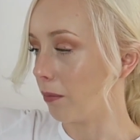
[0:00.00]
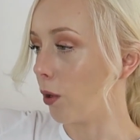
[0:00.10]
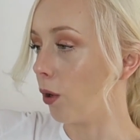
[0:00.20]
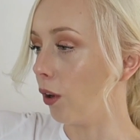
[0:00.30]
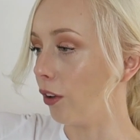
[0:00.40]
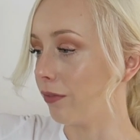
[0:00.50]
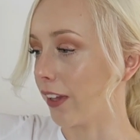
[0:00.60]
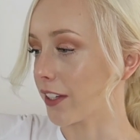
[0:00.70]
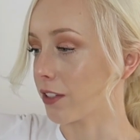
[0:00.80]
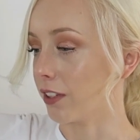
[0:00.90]
more
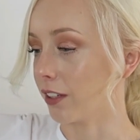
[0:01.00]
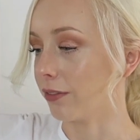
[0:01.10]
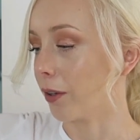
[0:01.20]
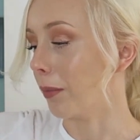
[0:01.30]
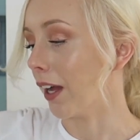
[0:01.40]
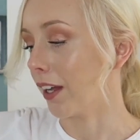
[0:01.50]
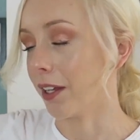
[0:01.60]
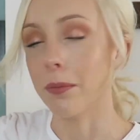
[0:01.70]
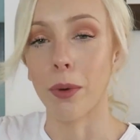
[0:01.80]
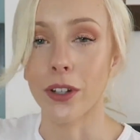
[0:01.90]
flattering for
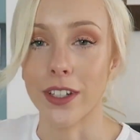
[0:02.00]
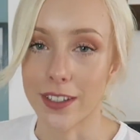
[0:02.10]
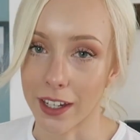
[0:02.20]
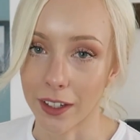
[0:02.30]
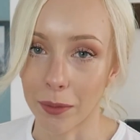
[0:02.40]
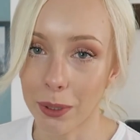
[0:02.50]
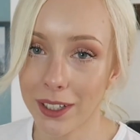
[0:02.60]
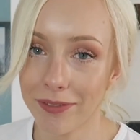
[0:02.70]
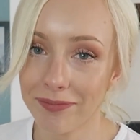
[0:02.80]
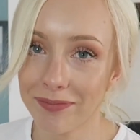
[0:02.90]
my body type.
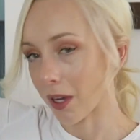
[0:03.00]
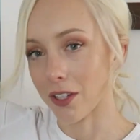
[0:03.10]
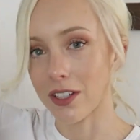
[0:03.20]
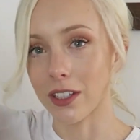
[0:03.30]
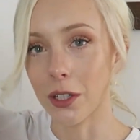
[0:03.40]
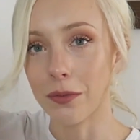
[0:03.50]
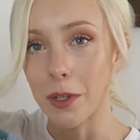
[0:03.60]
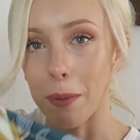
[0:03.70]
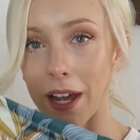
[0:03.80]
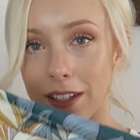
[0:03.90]
But I just
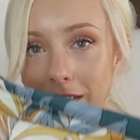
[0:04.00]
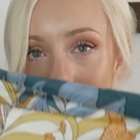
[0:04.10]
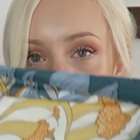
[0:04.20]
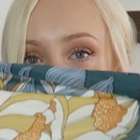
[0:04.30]
love the pattern